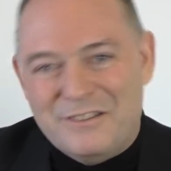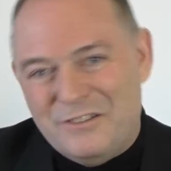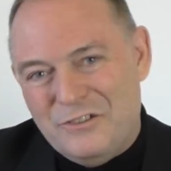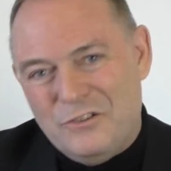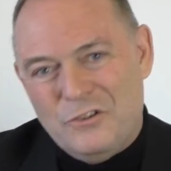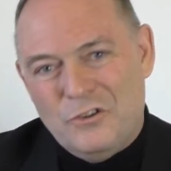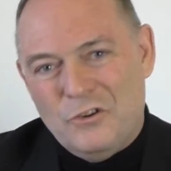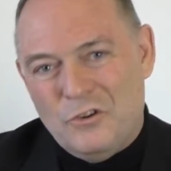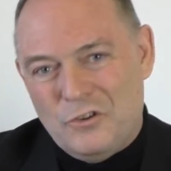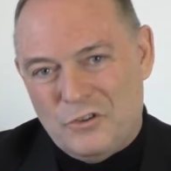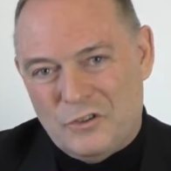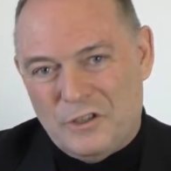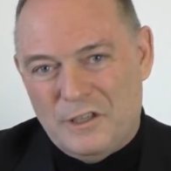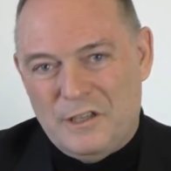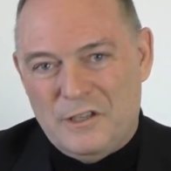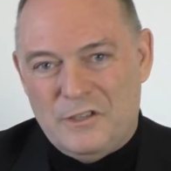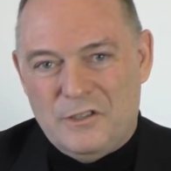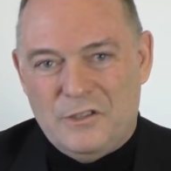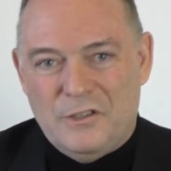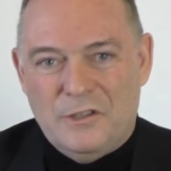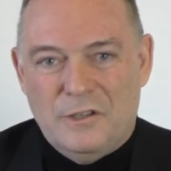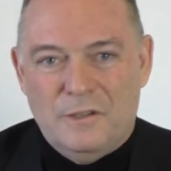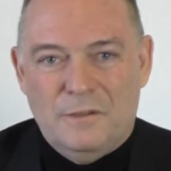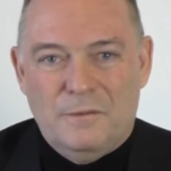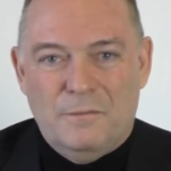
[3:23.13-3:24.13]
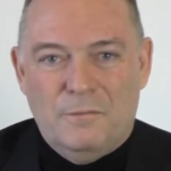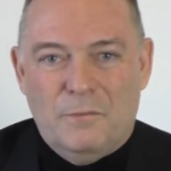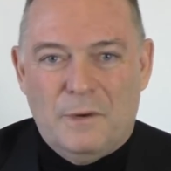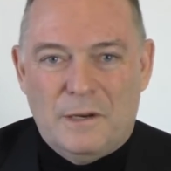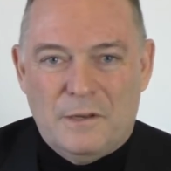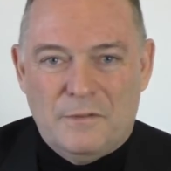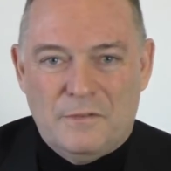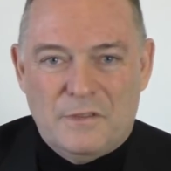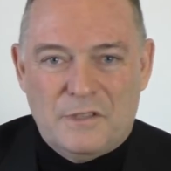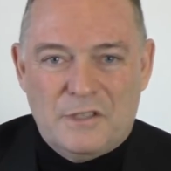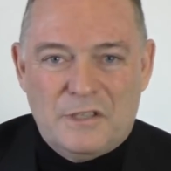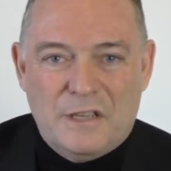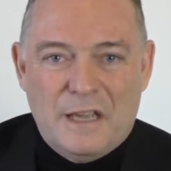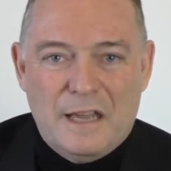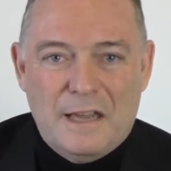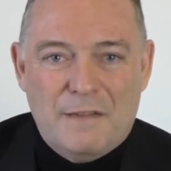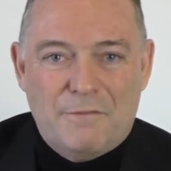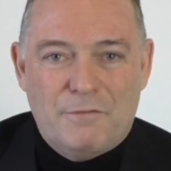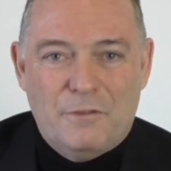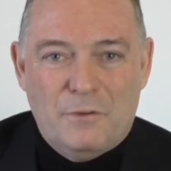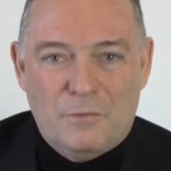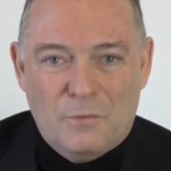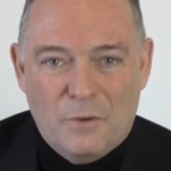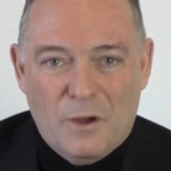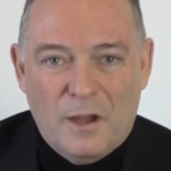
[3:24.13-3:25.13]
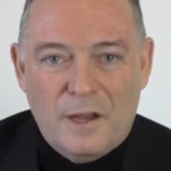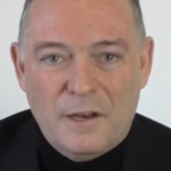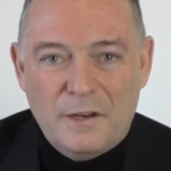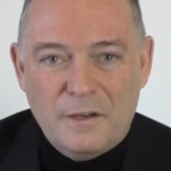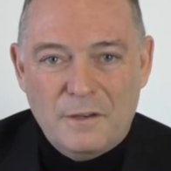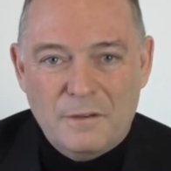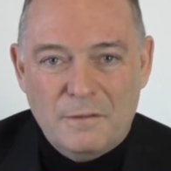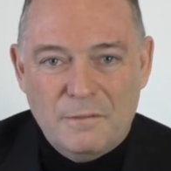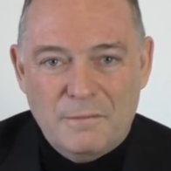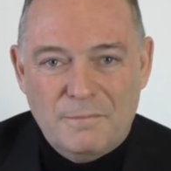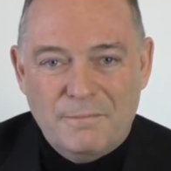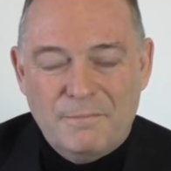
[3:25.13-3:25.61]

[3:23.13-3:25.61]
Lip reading: Usually it's one of the staff that write it.